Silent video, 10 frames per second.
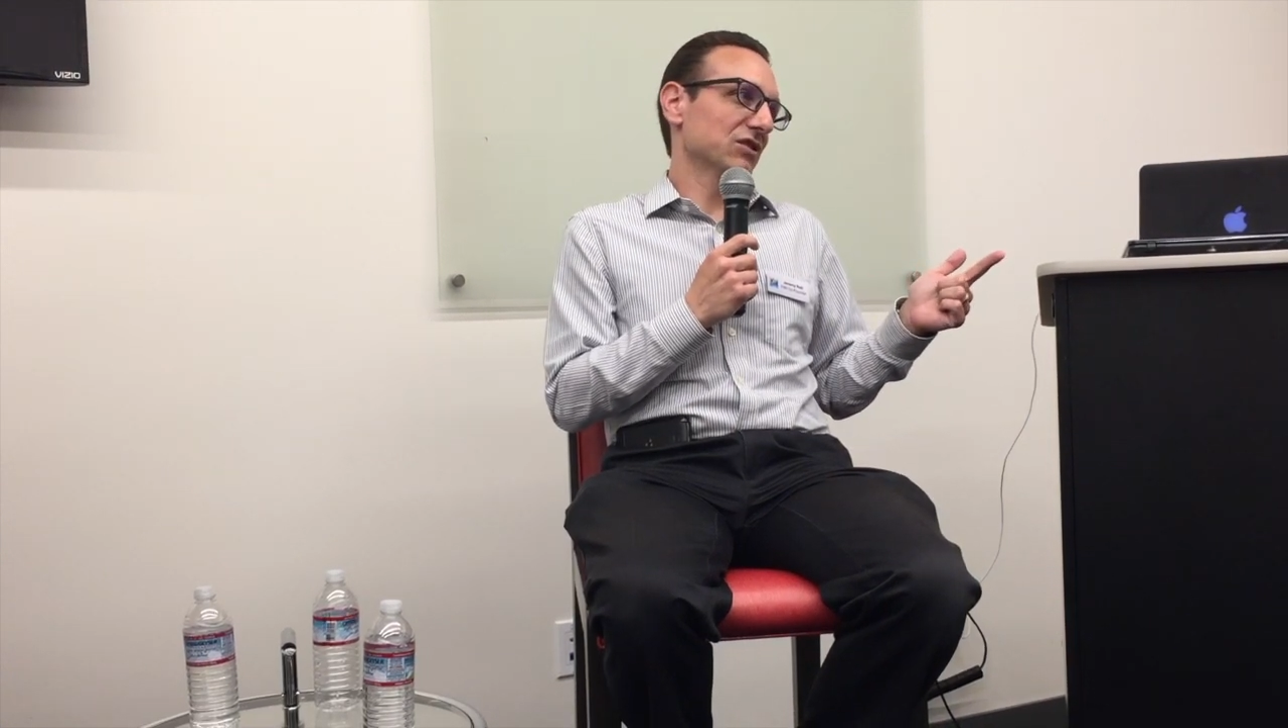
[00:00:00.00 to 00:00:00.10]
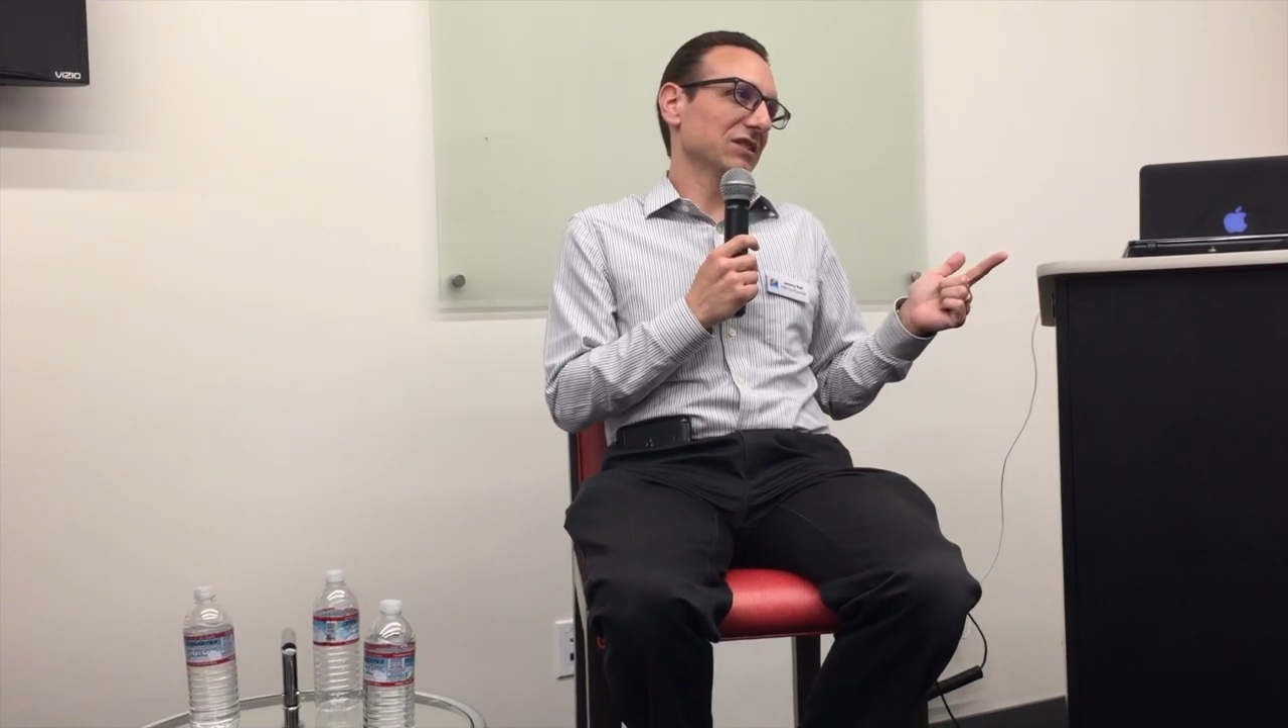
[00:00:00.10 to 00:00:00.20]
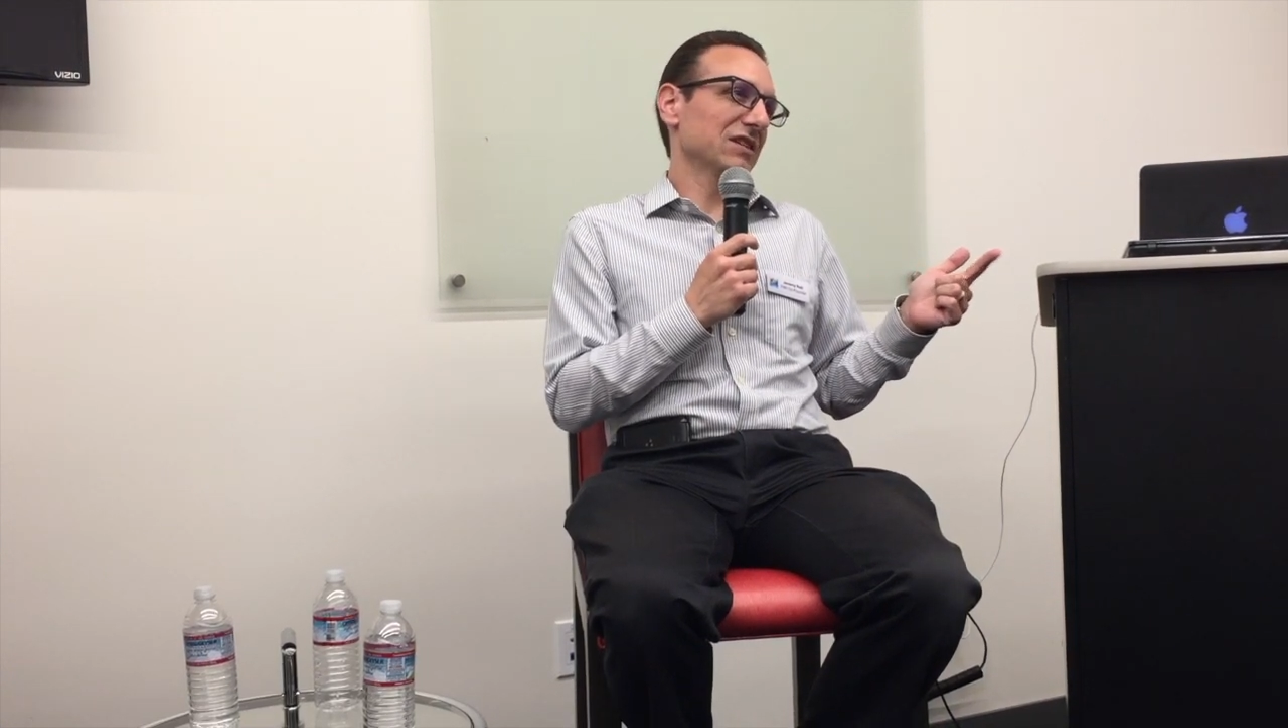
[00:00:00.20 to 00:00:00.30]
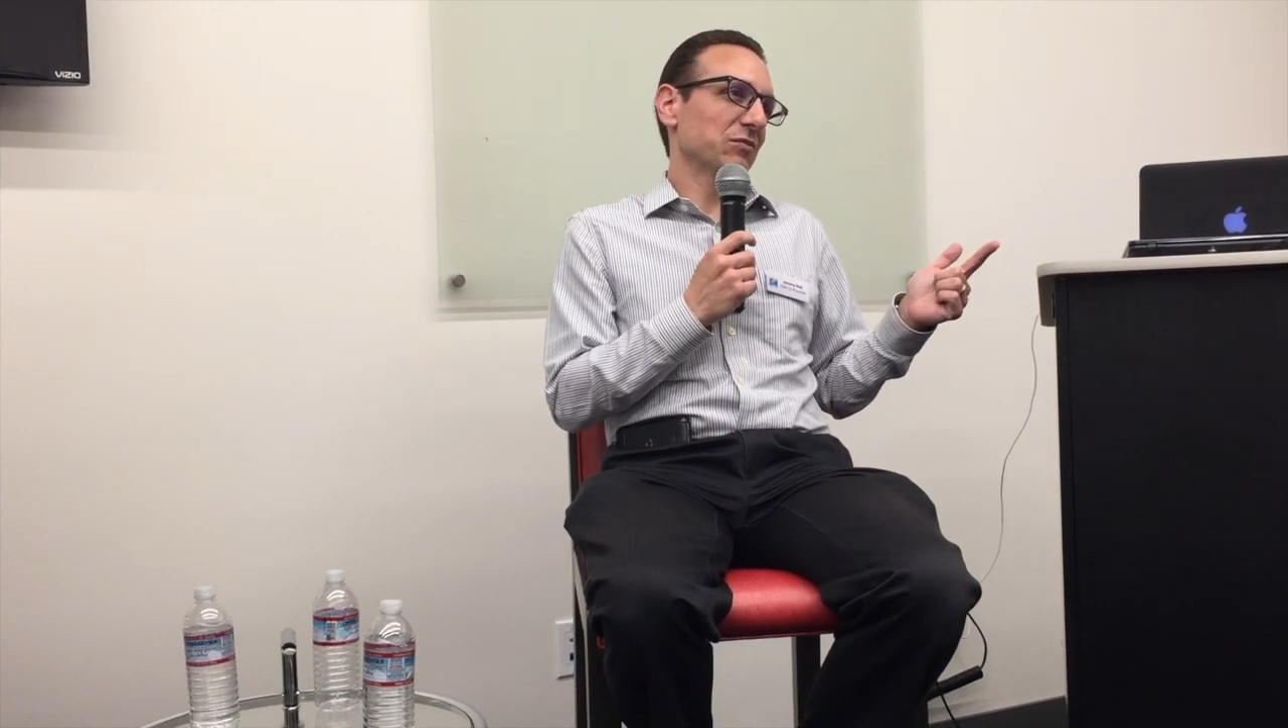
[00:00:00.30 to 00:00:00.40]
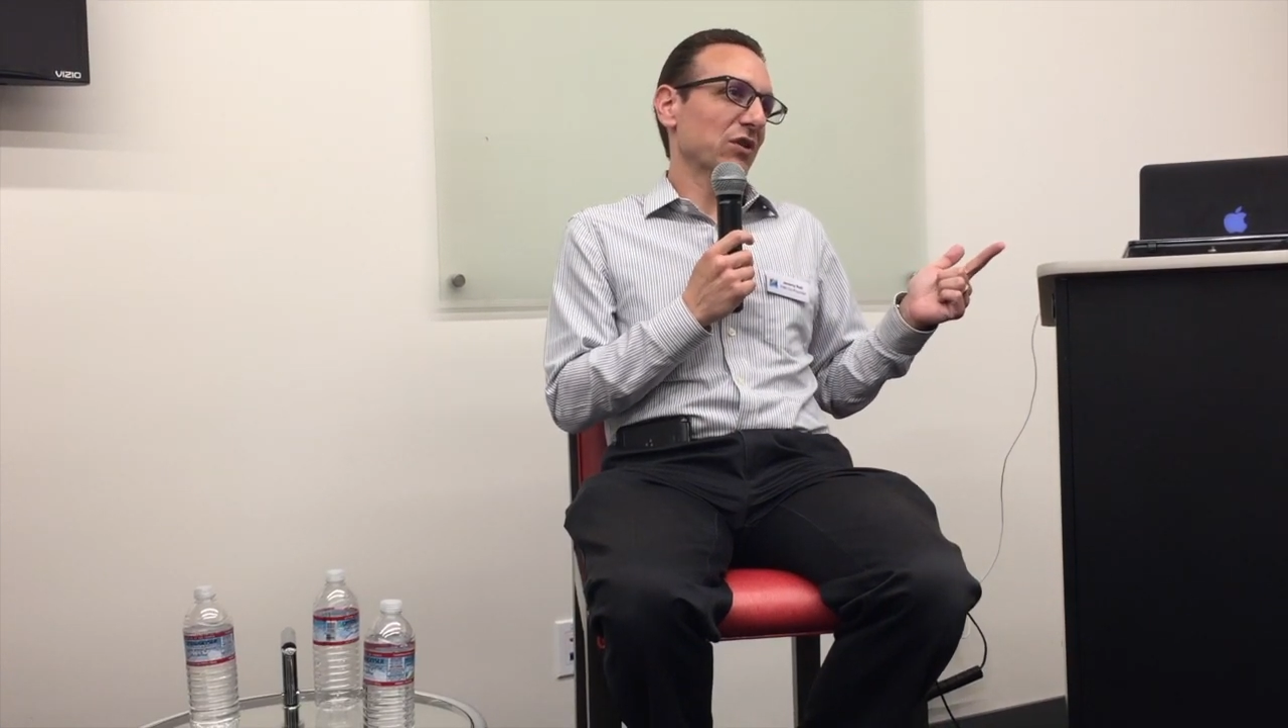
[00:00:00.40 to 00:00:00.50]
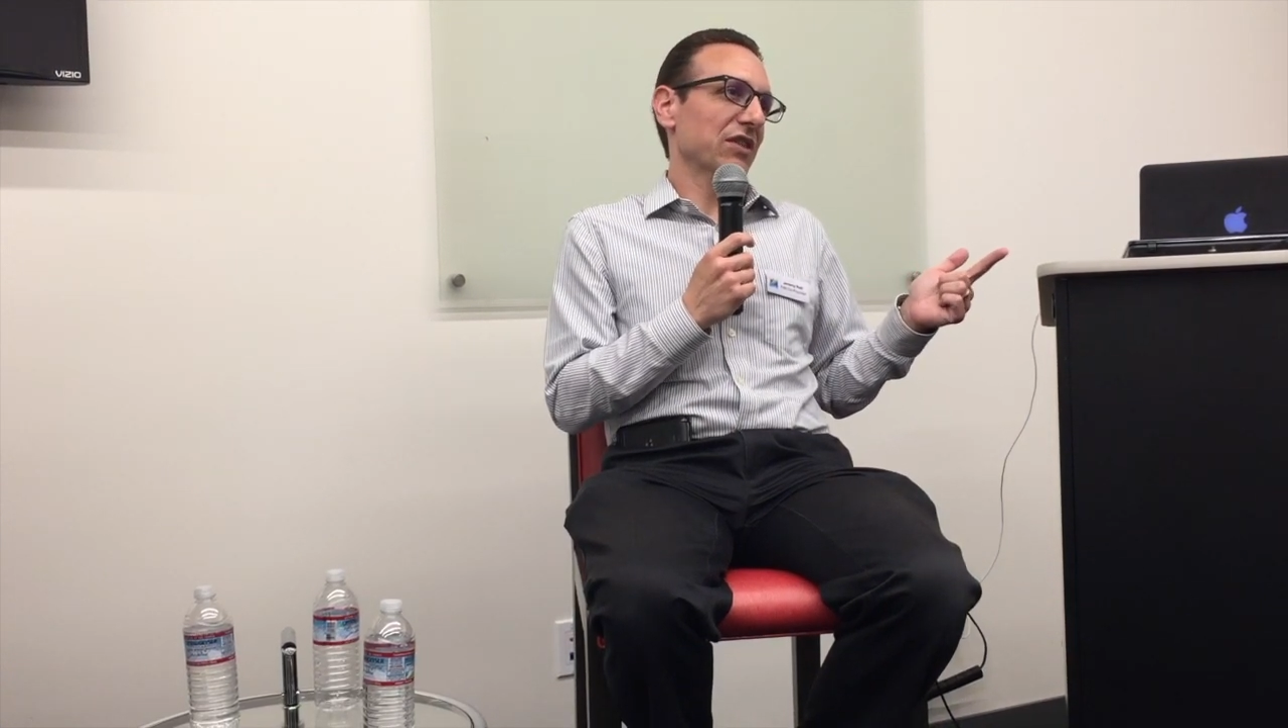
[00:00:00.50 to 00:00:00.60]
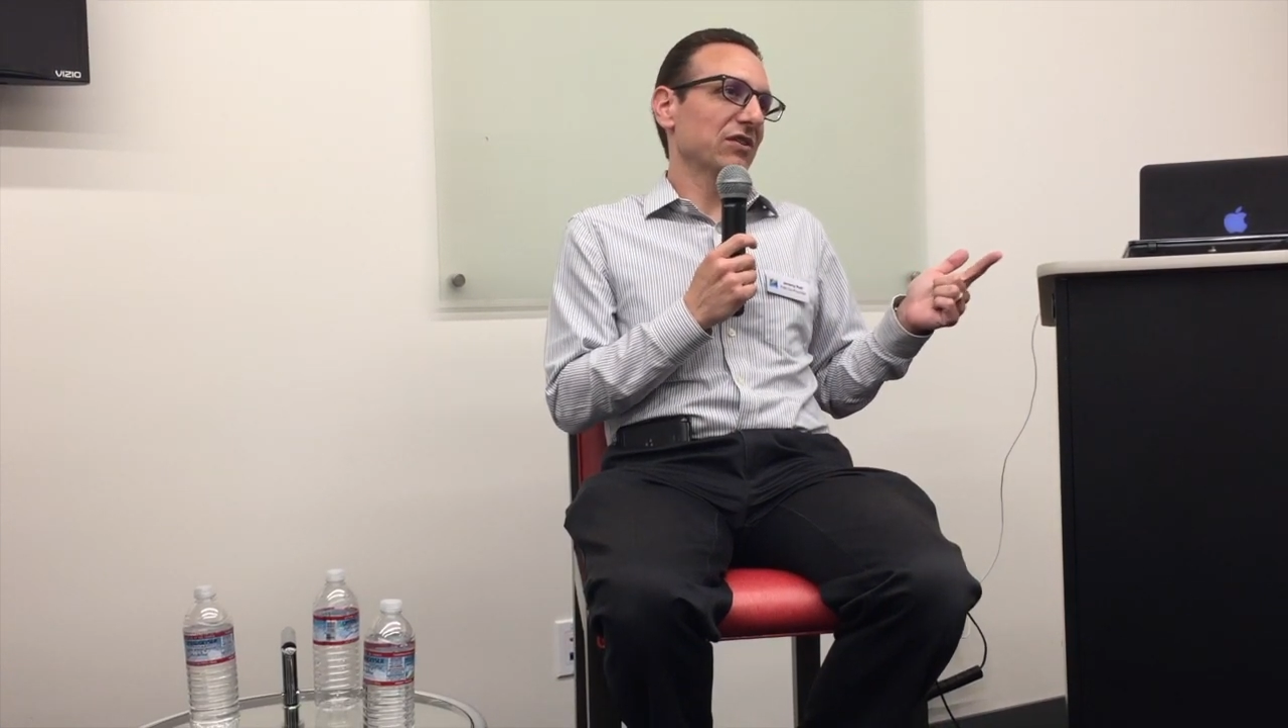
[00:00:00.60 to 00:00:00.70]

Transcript: Usually it's more